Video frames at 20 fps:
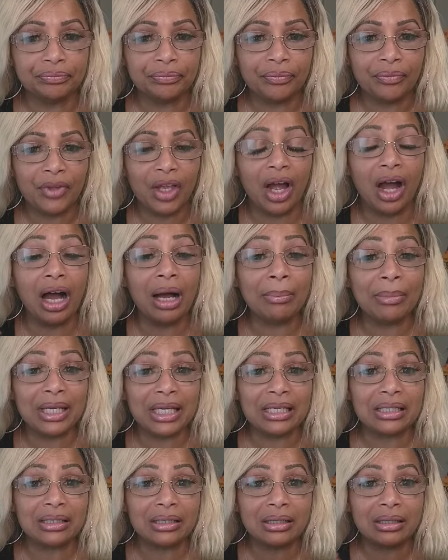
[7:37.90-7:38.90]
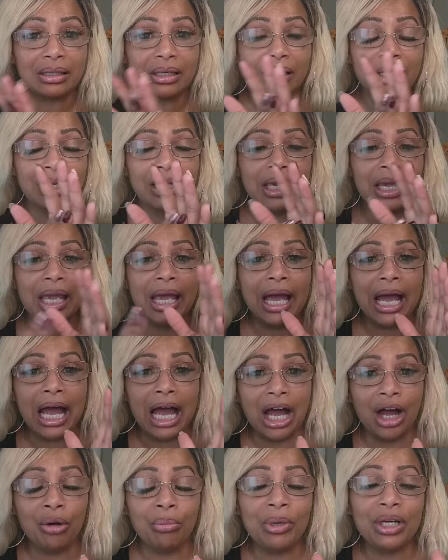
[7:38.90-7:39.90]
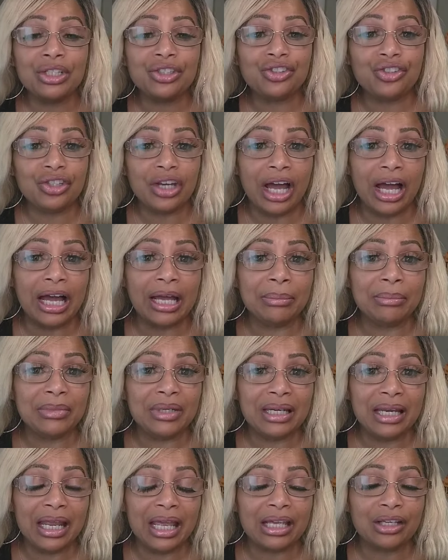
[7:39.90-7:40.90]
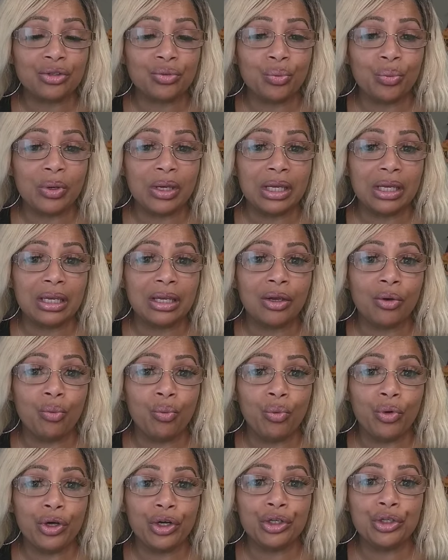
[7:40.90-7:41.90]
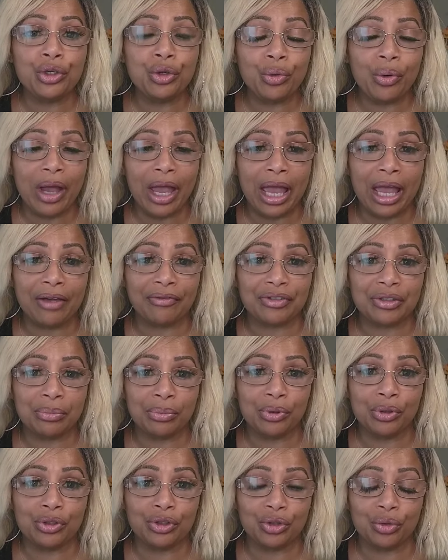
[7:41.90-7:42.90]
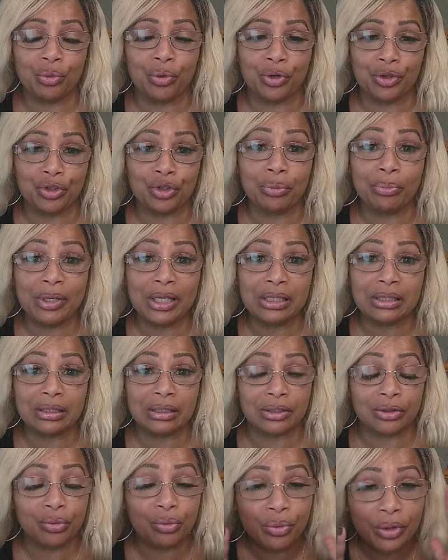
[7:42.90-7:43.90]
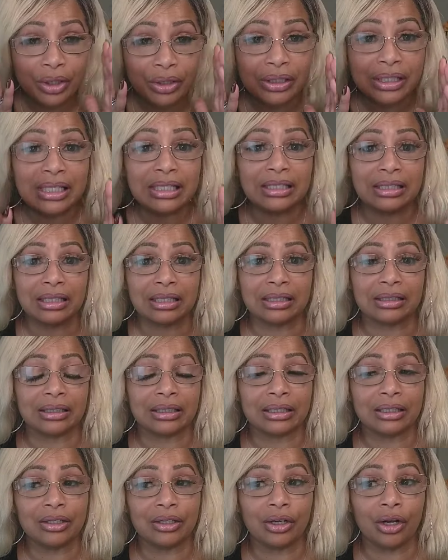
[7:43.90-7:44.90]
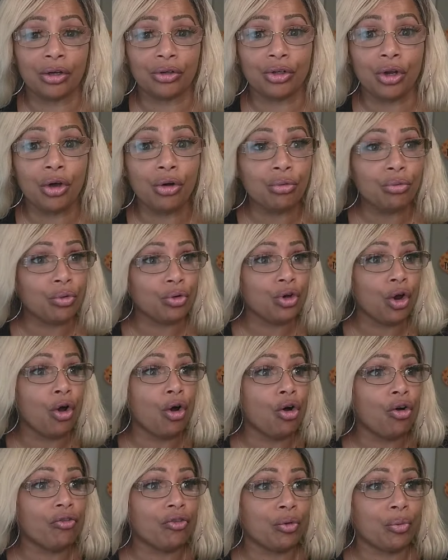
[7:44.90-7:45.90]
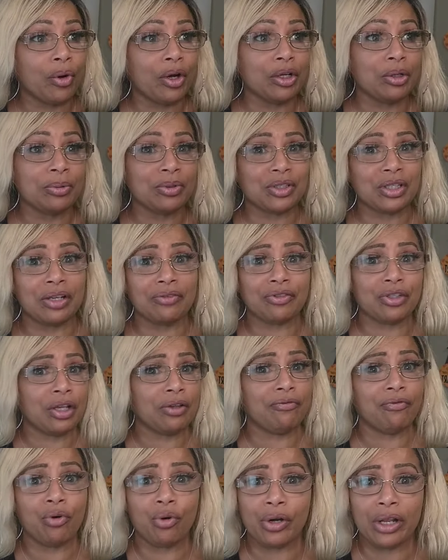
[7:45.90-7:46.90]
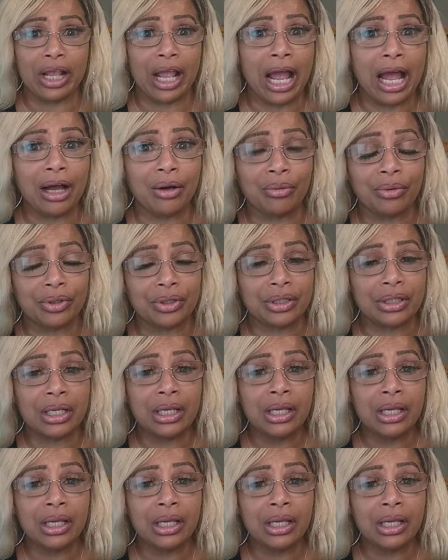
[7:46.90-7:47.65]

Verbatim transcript: comments, how much time next week will you have to put towards your business realistically? You know, don't don't overwhelm yourself say 40 hours